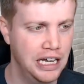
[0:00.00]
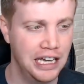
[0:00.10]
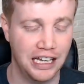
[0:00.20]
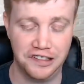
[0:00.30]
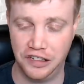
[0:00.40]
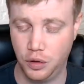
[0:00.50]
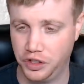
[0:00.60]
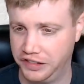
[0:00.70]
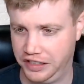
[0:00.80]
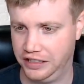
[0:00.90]
And so
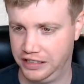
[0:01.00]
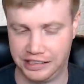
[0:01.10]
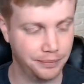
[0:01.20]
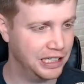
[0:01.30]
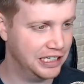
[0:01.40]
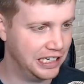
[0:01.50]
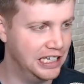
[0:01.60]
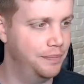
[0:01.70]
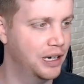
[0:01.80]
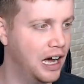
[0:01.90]
just something to
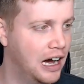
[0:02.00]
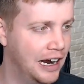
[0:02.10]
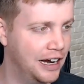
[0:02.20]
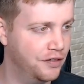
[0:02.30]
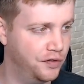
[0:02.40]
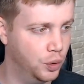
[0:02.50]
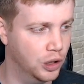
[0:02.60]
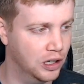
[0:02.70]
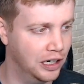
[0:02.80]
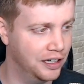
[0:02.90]
keep an eye out
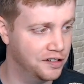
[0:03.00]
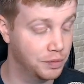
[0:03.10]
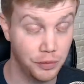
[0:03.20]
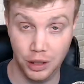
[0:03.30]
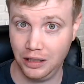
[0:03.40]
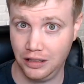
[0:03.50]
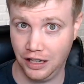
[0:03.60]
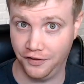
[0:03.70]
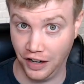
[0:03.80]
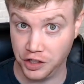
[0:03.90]
for is we will
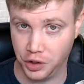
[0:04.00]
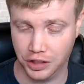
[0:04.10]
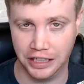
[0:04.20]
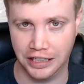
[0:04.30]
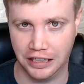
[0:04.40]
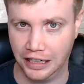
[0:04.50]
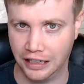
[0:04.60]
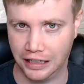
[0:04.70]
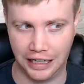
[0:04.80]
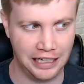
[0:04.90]
eventually, and
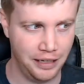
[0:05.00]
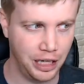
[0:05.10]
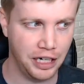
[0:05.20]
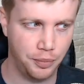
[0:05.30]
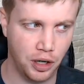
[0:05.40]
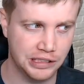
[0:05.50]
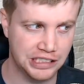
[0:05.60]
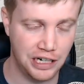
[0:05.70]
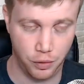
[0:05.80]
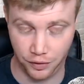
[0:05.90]
I can't make any promises
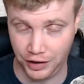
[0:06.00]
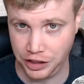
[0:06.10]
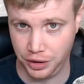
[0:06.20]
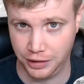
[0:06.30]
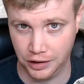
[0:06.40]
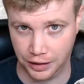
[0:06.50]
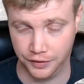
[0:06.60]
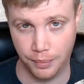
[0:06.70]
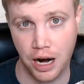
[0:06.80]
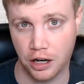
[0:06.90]
yet, we'll eventually be looking
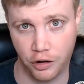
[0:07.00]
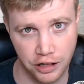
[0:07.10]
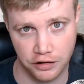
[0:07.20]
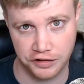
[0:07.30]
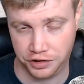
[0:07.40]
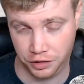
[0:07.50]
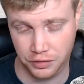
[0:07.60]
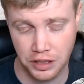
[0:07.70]
for moderators too.